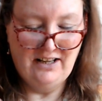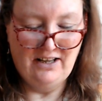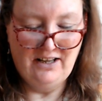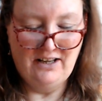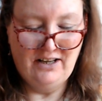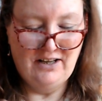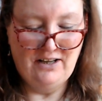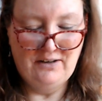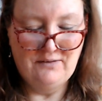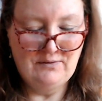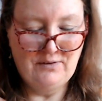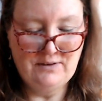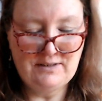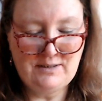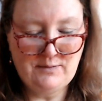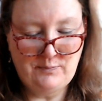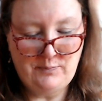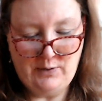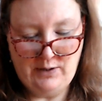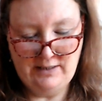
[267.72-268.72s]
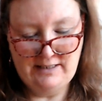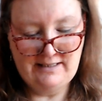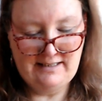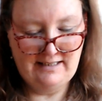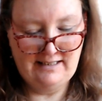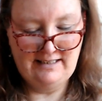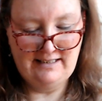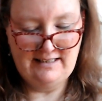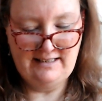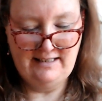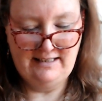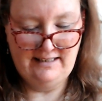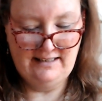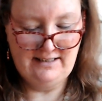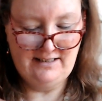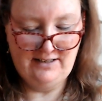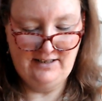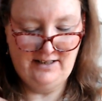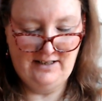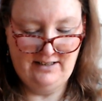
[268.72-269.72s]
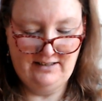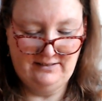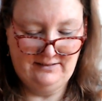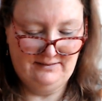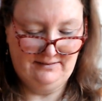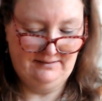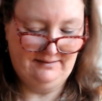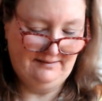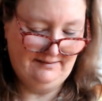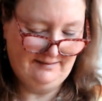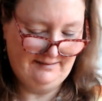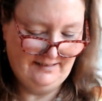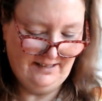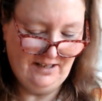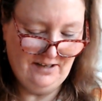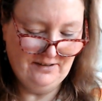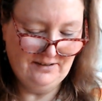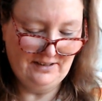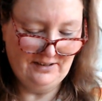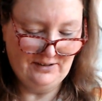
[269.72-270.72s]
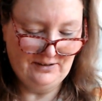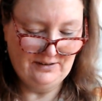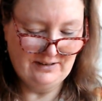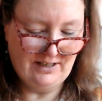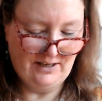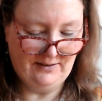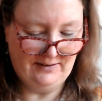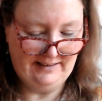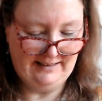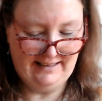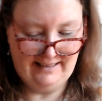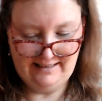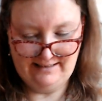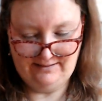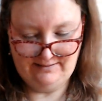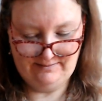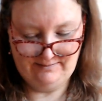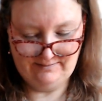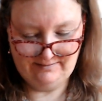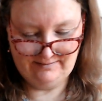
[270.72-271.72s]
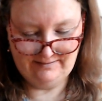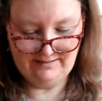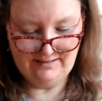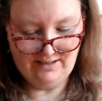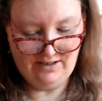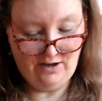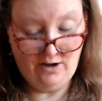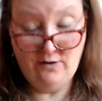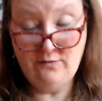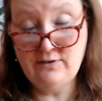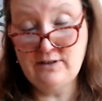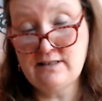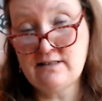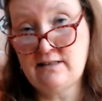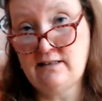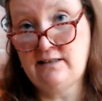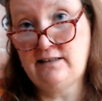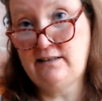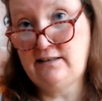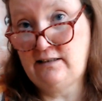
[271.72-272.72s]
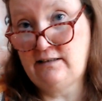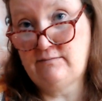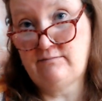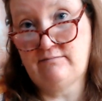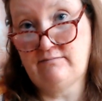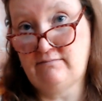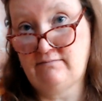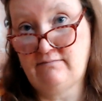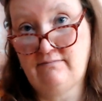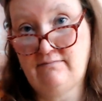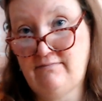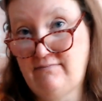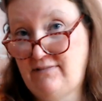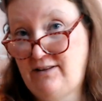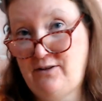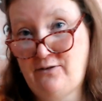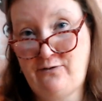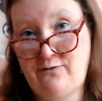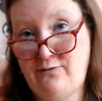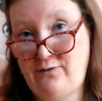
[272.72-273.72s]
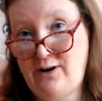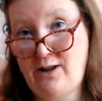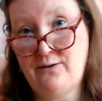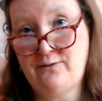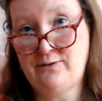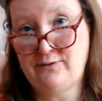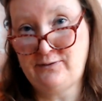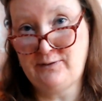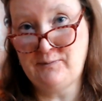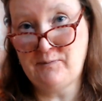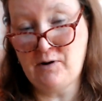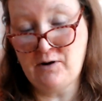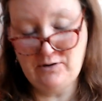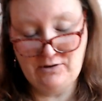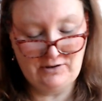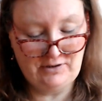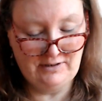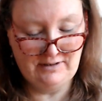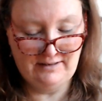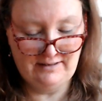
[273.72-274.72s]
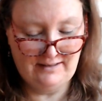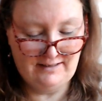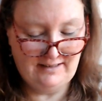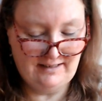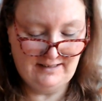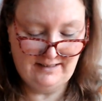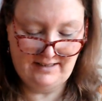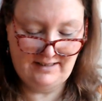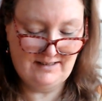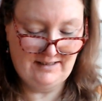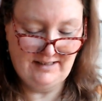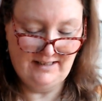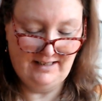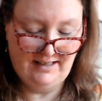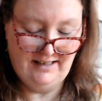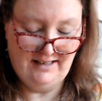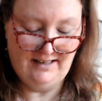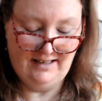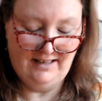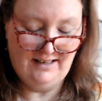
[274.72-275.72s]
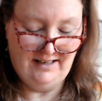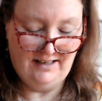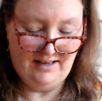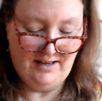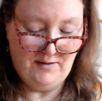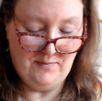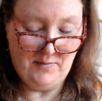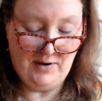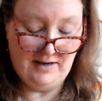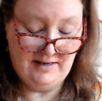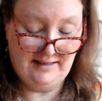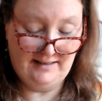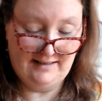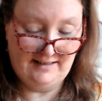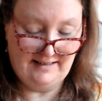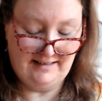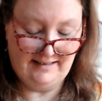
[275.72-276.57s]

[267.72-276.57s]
What do Pisces need to know? Oh, they're all going now. Obviously, the flow of emotions is amazing.